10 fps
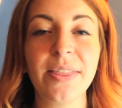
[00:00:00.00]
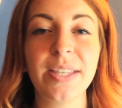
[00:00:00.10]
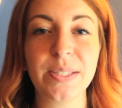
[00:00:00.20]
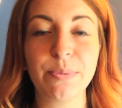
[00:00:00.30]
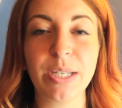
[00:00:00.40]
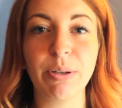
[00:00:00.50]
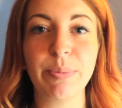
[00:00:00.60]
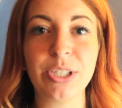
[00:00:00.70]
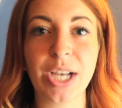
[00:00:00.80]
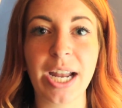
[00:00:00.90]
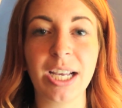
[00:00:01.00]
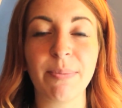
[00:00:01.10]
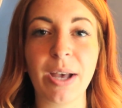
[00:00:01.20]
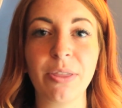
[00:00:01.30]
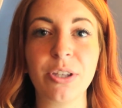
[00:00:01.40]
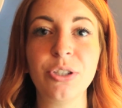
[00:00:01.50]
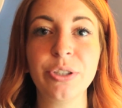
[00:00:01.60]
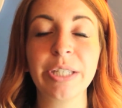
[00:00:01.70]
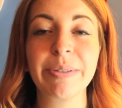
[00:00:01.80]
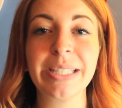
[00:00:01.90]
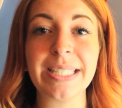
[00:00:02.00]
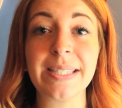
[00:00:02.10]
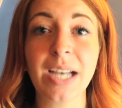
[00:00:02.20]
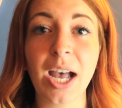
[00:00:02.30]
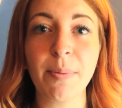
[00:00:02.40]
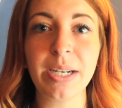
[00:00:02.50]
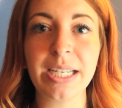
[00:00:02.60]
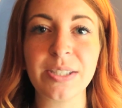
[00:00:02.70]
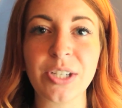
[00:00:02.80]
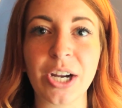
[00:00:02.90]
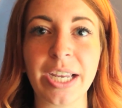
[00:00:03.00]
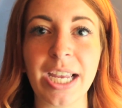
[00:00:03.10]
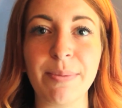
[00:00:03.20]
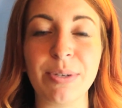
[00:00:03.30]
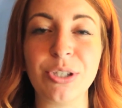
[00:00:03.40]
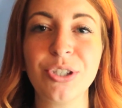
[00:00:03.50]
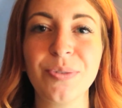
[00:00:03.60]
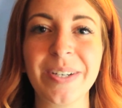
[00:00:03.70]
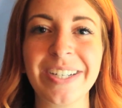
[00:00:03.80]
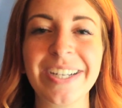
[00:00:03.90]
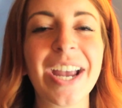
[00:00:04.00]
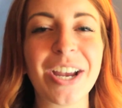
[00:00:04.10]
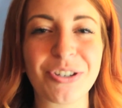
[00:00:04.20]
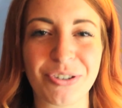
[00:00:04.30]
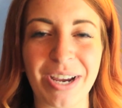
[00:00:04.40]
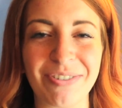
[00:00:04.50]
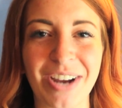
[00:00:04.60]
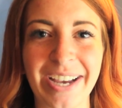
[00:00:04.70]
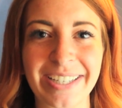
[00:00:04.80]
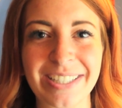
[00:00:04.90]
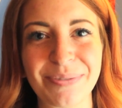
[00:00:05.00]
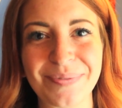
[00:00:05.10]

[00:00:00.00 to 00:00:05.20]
This week we'll be chatting about the newly released comedy starring Amy Schumer, Trainwreck.